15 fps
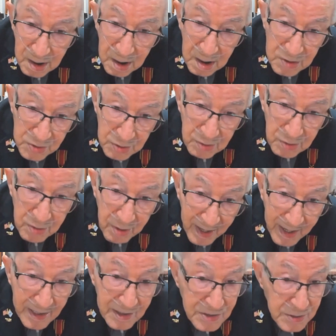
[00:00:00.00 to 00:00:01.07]
So he
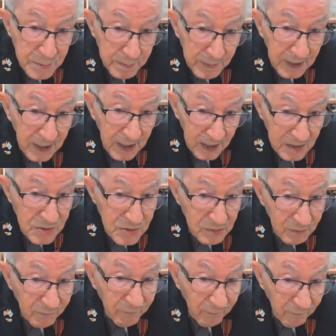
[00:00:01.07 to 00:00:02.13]
asked me, kannst
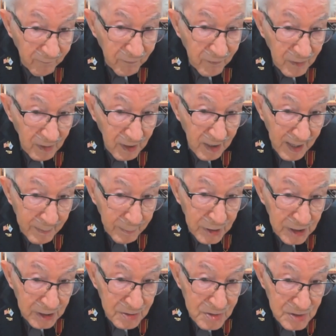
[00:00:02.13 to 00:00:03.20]
du 5
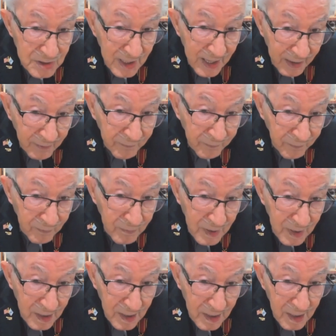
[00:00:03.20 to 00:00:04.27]
kilometers laufen?
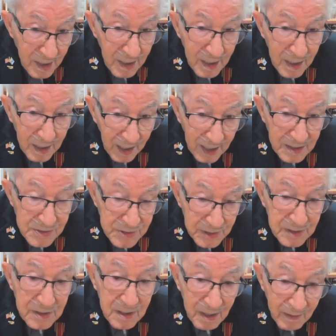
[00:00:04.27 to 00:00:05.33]
I
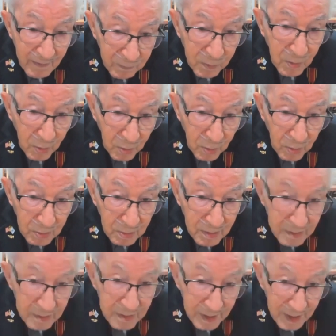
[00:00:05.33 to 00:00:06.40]
said, jawohl,
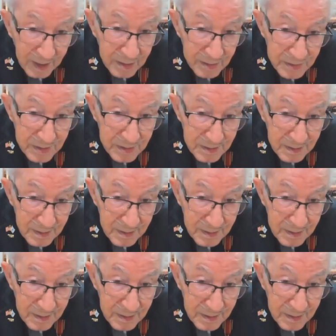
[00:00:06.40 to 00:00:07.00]
yes.